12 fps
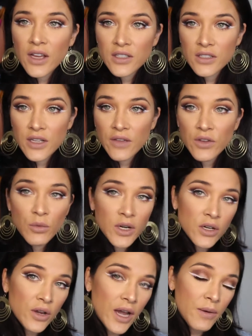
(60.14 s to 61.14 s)
you want
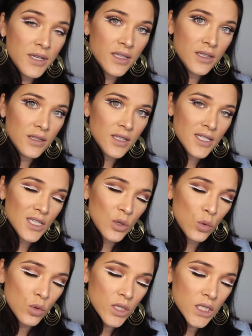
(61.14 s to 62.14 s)
to know how I did this
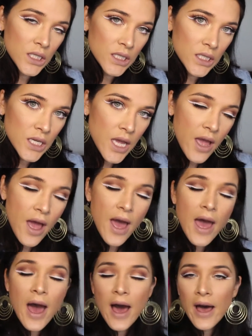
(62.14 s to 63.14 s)
look,
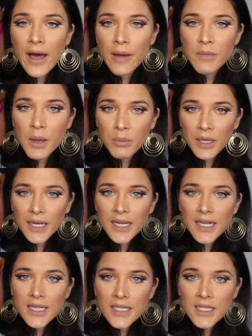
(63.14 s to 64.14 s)

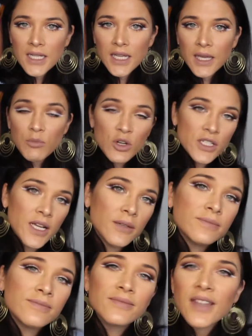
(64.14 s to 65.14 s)
please keep watching.
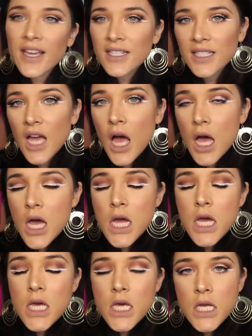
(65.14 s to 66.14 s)
Thanks
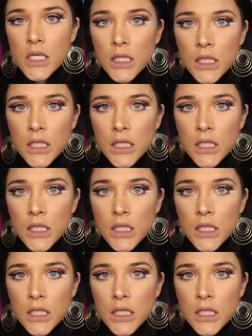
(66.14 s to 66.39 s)
guys.